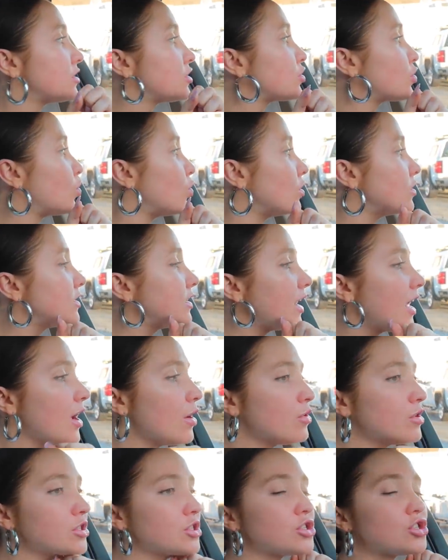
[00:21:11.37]
School
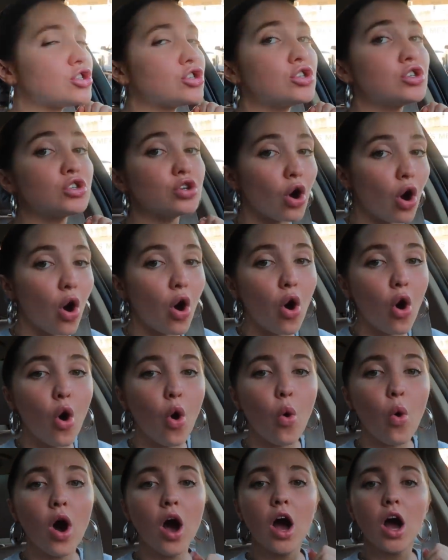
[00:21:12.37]
today was
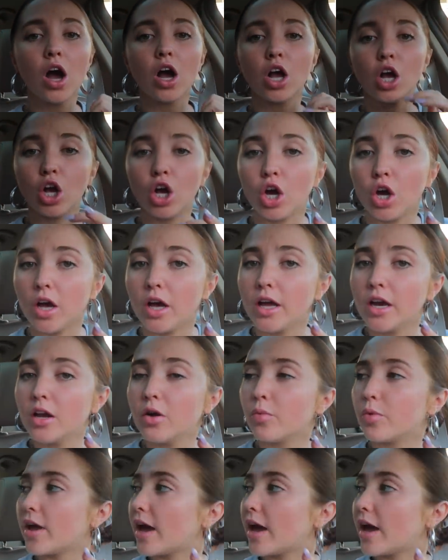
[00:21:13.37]
so good.